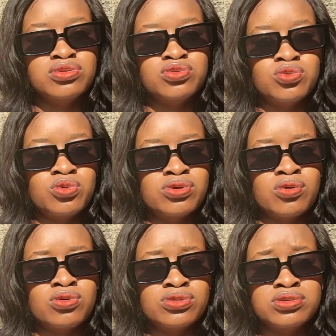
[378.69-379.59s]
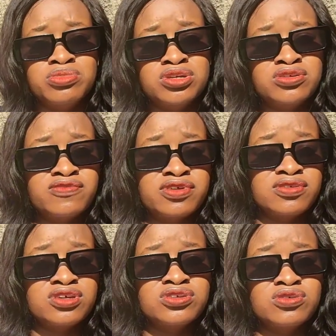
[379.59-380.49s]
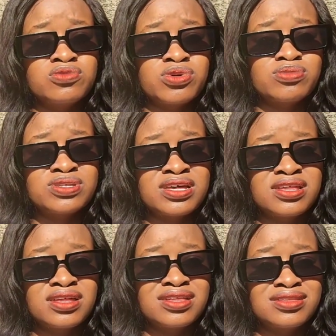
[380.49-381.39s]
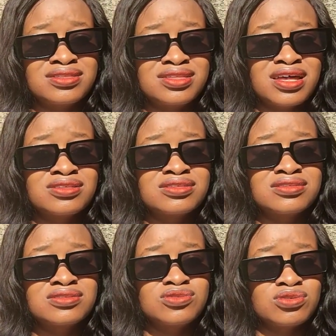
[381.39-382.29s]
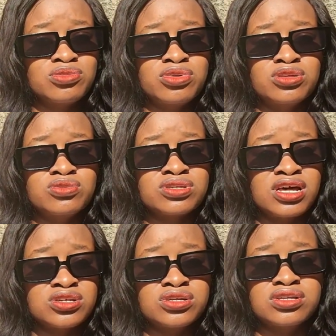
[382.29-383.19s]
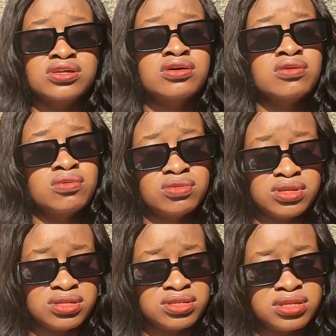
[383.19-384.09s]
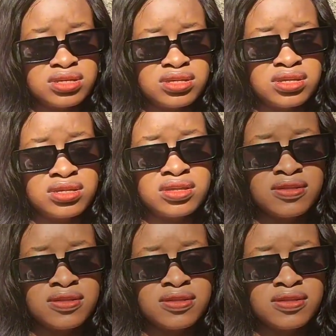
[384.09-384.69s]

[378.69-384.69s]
know on the Ministry of Education website that that document was actually authenticated.